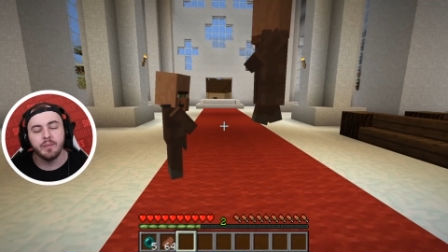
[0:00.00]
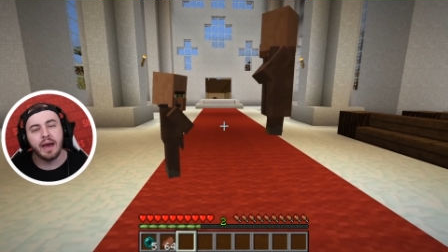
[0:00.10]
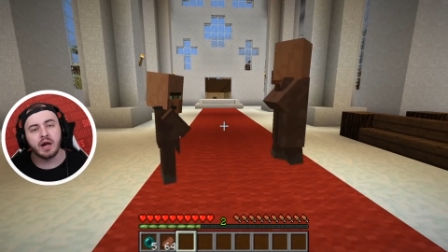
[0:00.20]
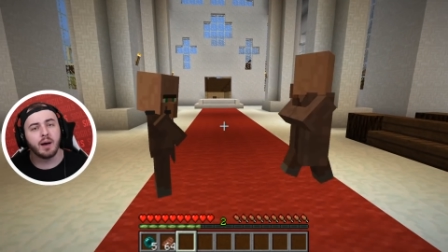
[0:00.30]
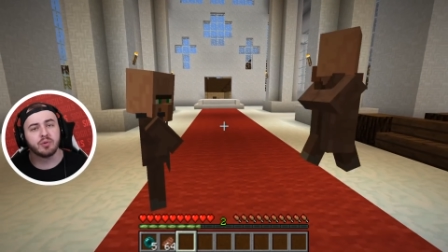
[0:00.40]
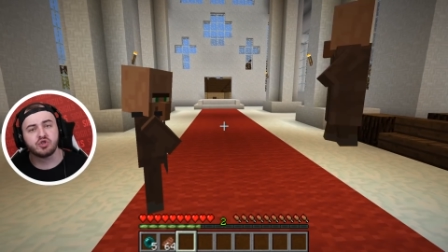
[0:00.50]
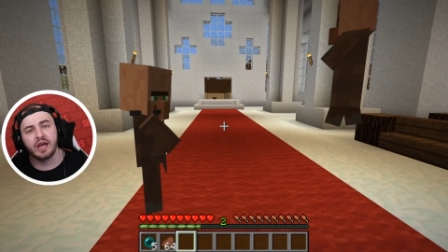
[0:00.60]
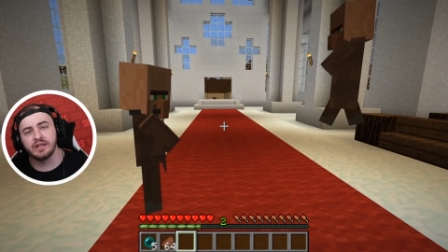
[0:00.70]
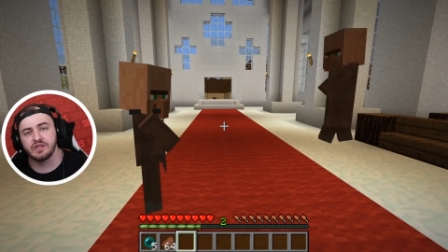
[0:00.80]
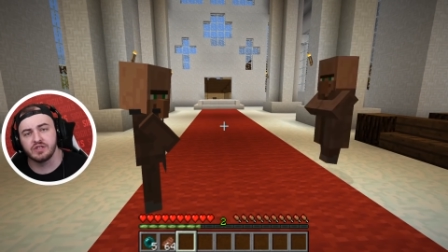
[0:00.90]
We made a couple
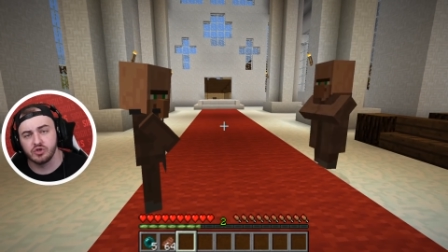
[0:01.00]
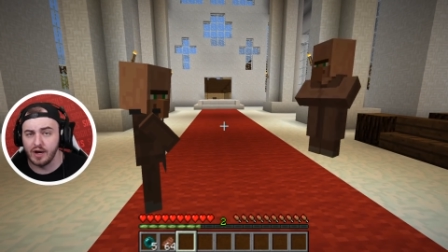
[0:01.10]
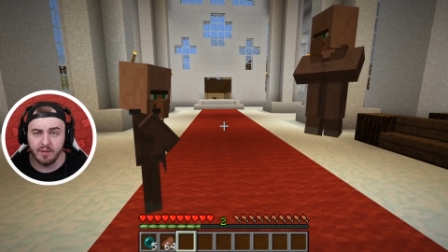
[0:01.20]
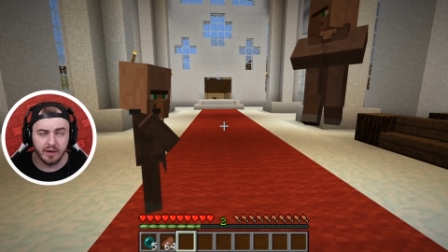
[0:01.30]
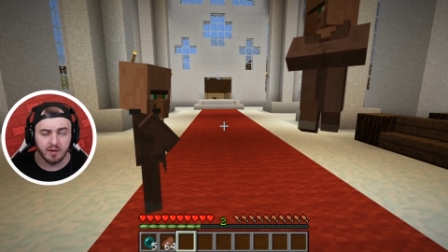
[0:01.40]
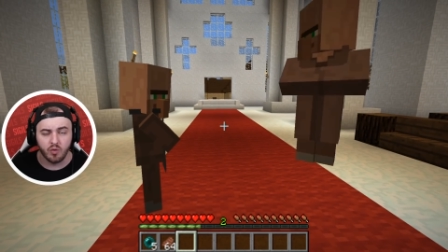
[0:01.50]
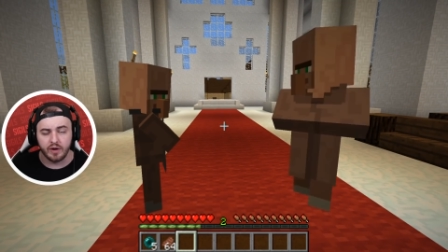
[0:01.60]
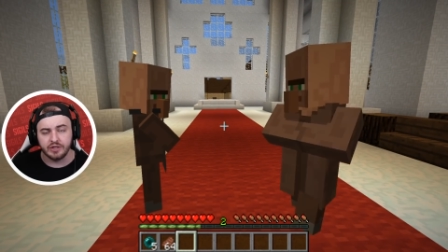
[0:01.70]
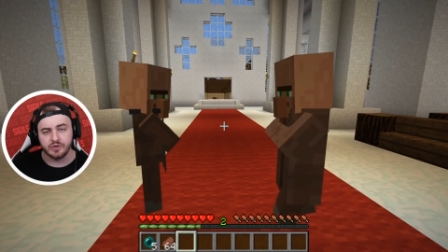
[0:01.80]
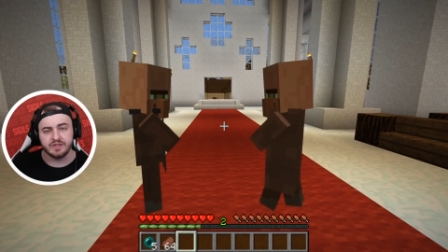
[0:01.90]
changes to try to make it
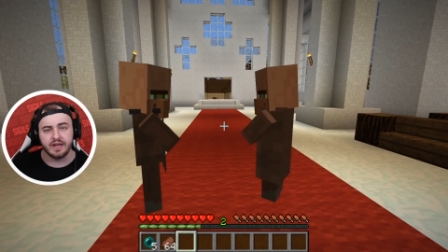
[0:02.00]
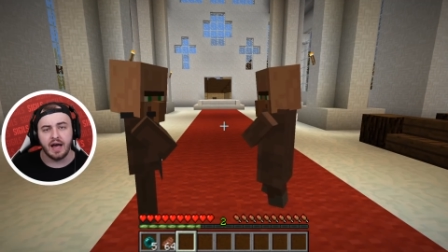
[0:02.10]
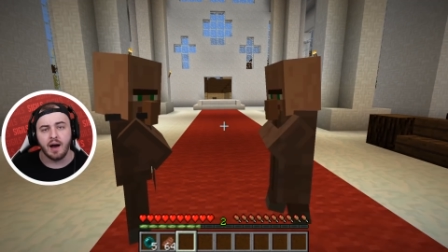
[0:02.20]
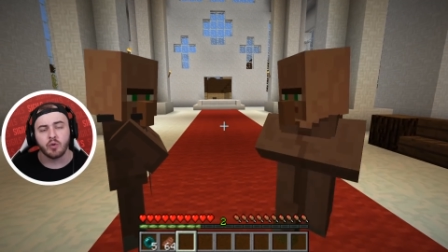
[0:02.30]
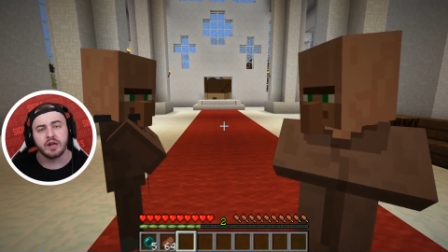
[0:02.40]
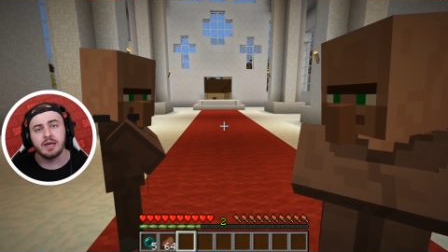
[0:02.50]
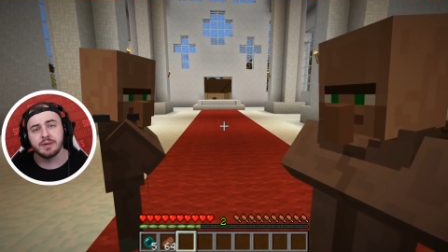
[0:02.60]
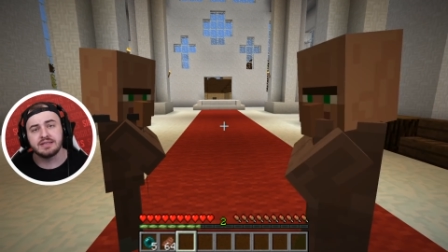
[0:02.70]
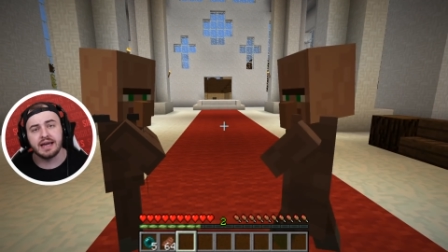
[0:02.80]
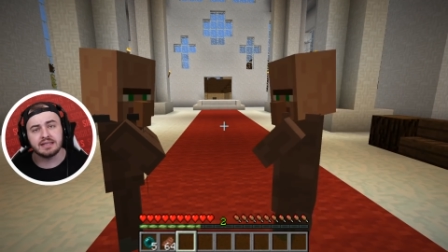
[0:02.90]
more interesting. Uh, we're going to
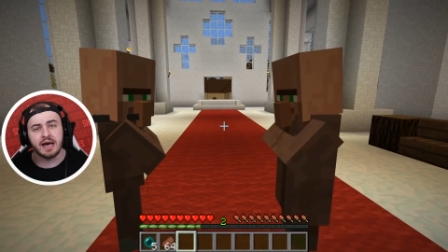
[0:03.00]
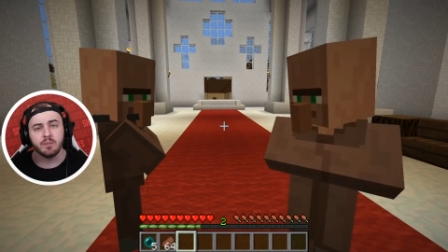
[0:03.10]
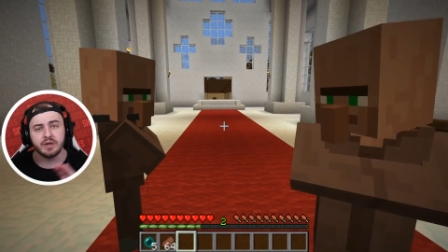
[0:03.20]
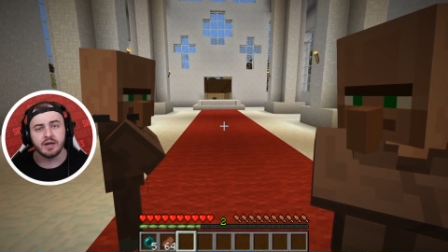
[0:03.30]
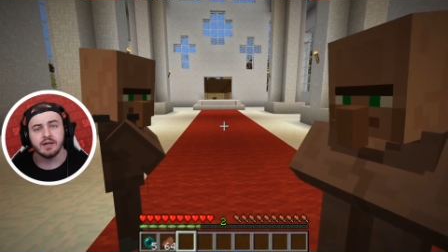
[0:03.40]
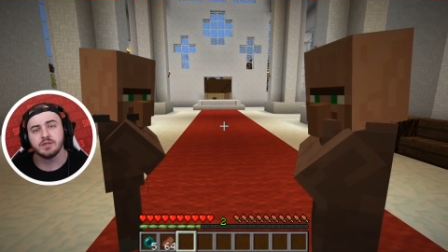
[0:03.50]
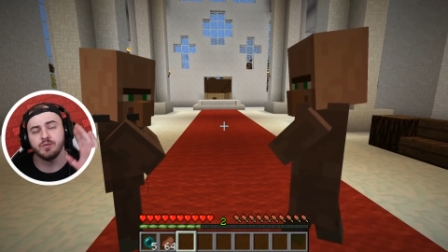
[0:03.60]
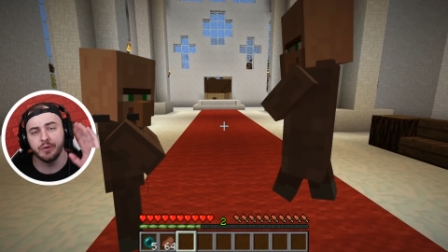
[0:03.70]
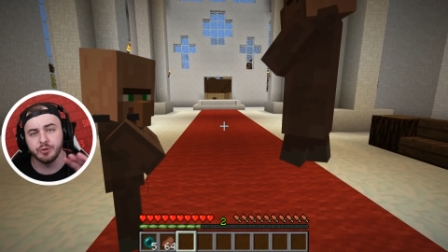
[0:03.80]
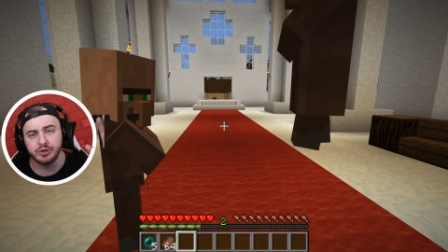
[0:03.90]
keep it daytime because
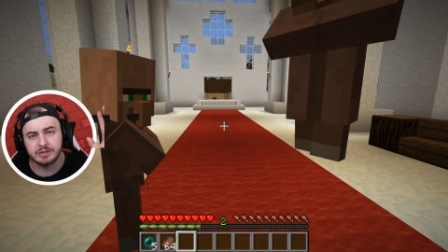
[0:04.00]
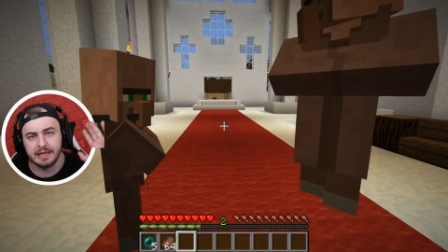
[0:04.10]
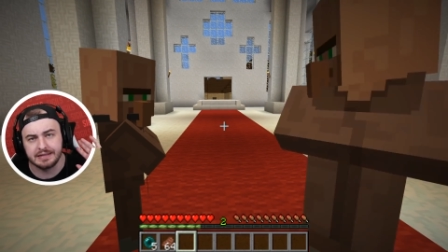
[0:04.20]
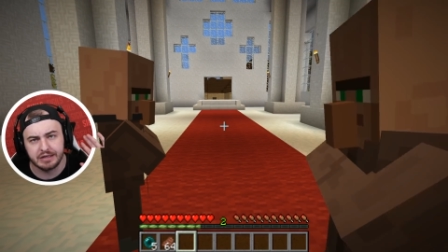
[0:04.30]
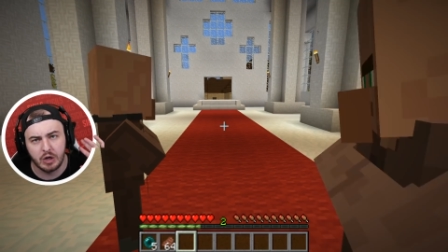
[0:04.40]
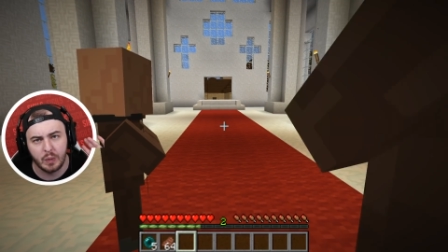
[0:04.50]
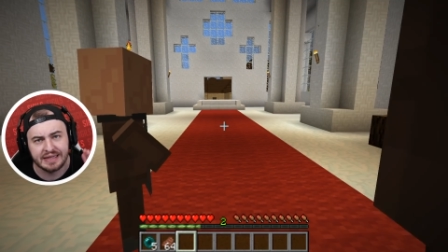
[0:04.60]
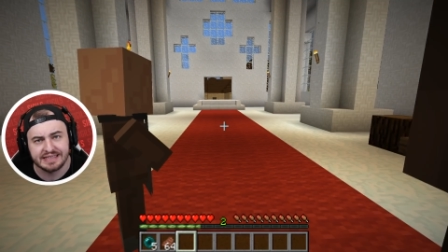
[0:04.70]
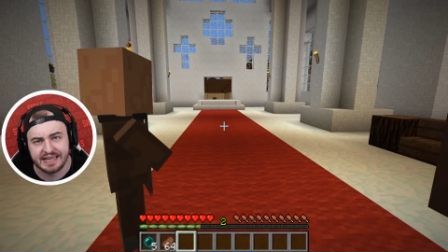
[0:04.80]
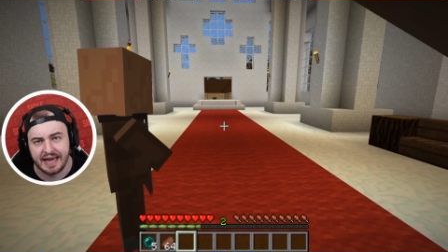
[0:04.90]
villagers like to go
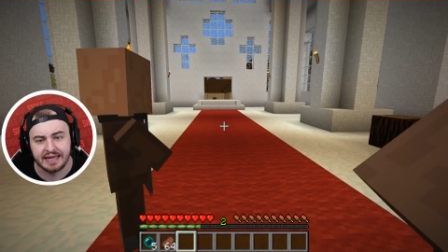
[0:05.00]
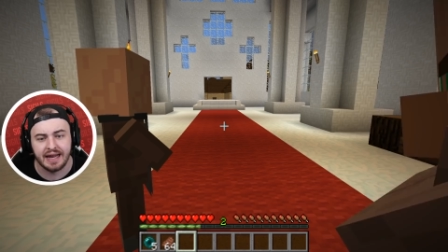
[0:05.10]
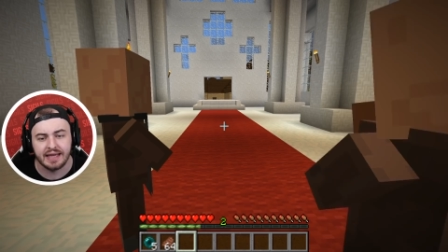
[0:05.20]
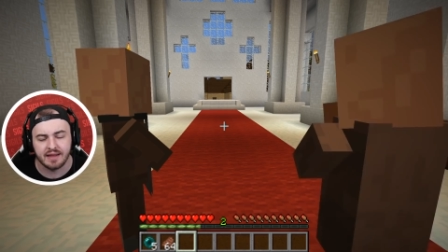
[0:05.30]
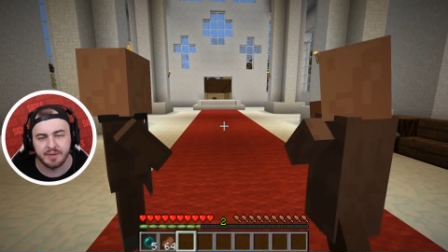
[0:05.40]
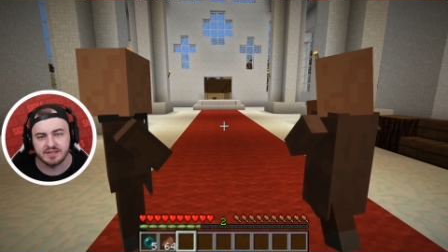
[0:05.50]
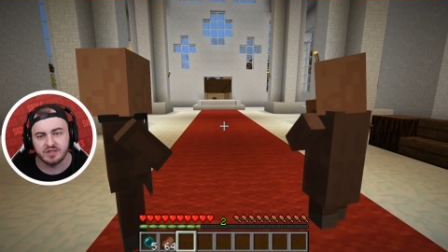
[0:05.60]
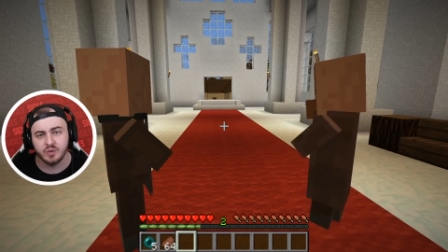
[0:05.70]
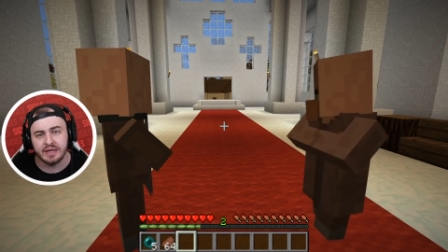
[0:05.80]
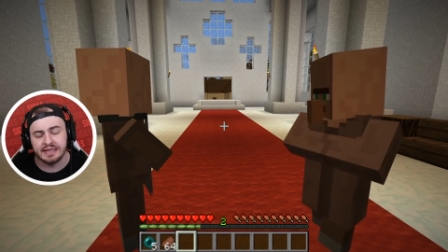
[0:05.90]
inside at night, and that makes
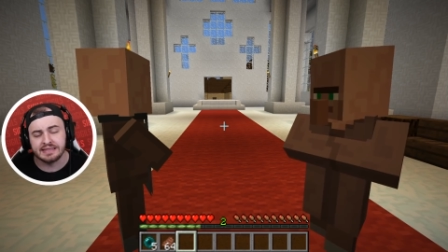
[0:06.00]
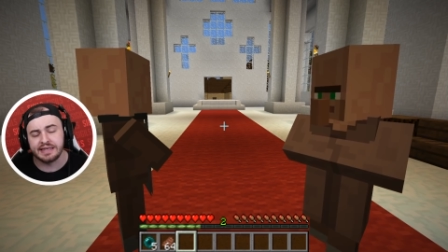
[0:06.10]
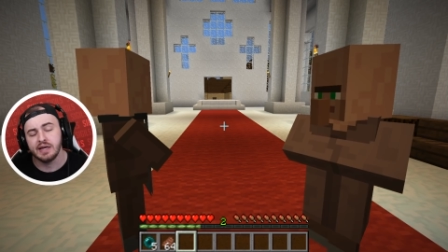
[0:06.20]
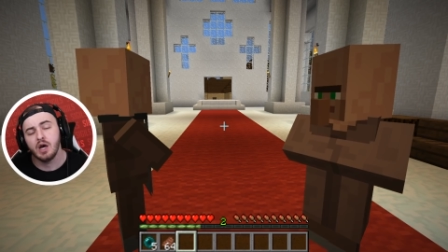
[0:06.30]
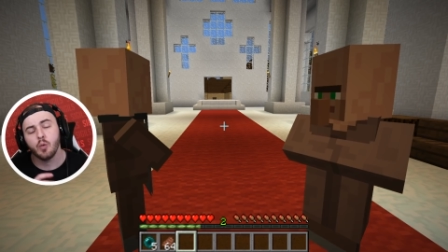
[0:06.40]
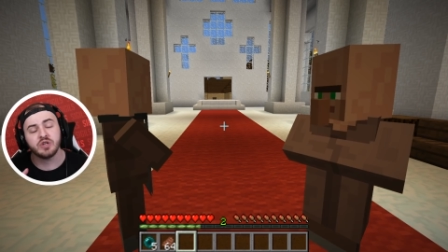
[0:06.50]
it too easy.